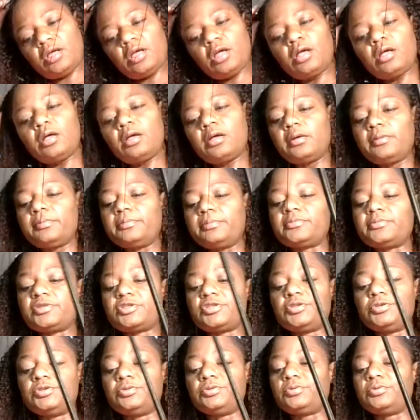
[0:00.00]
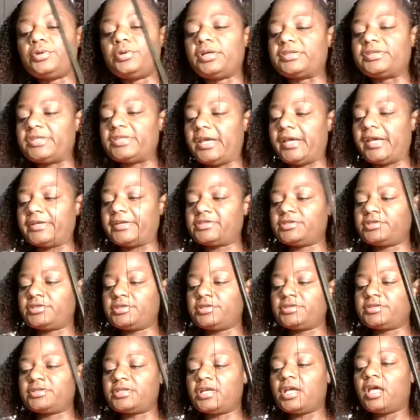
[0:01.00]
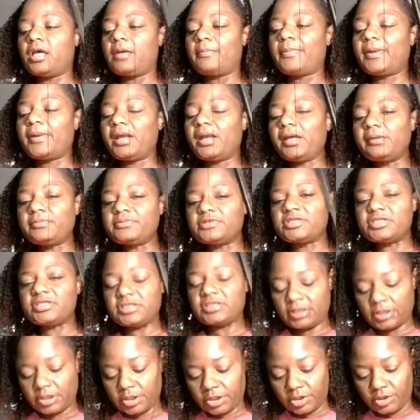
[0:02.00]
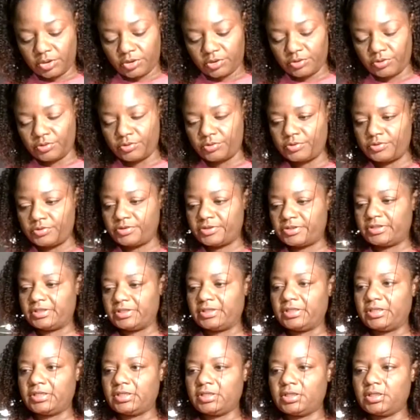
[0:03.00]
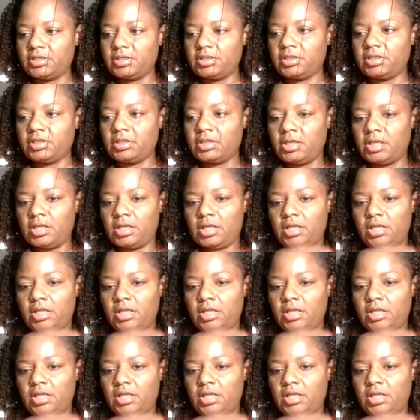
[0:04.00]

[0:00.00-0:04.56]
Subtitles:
to attach this, but I'm just going to use the